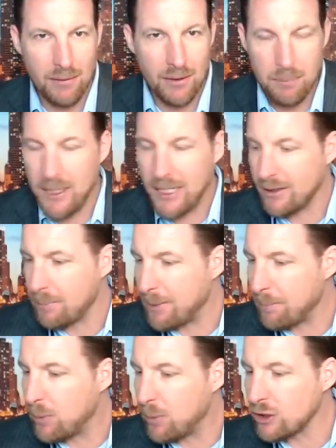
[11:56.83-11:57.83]
The
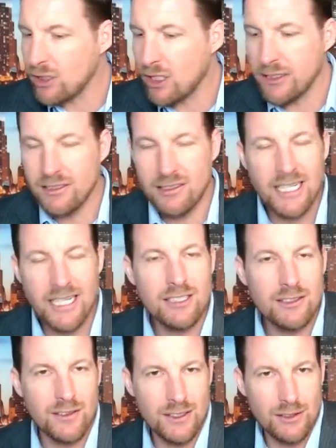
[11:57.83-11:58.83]
big push on the
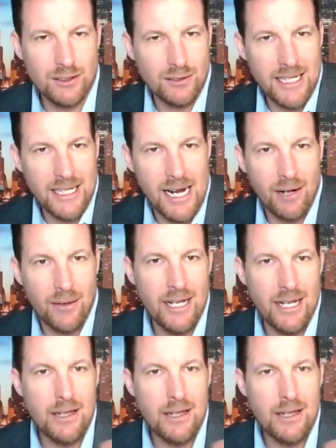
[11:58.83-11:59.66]
sales funnels right now and the